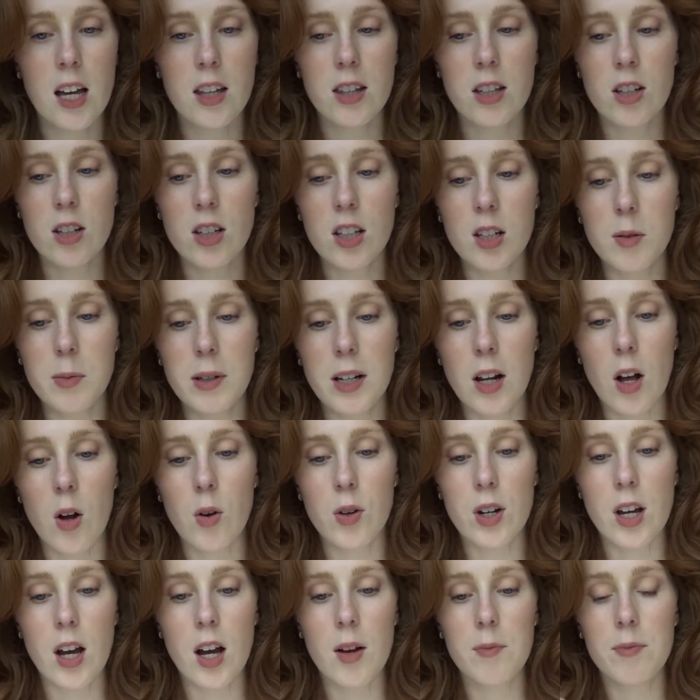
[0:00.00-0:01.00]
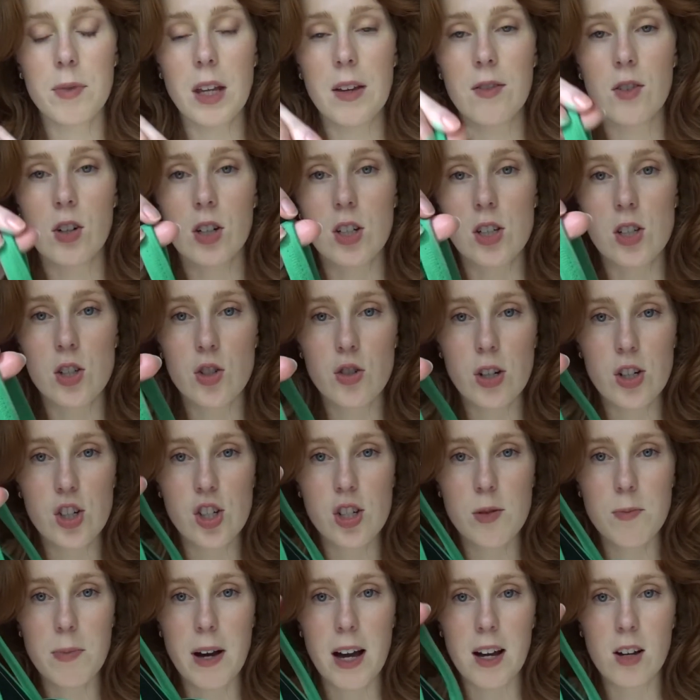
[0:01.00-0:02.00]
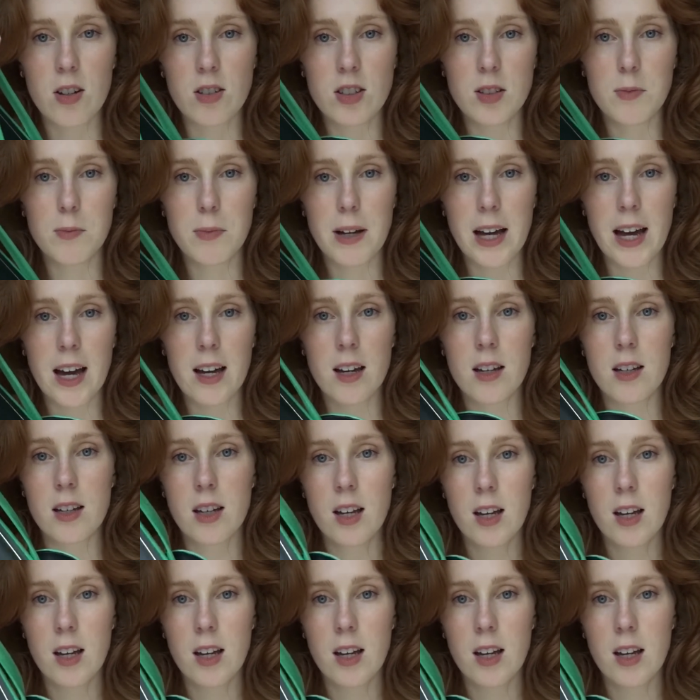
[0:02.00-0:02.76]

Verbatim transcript: They're a little bit older. They've got a stretchy back on the back.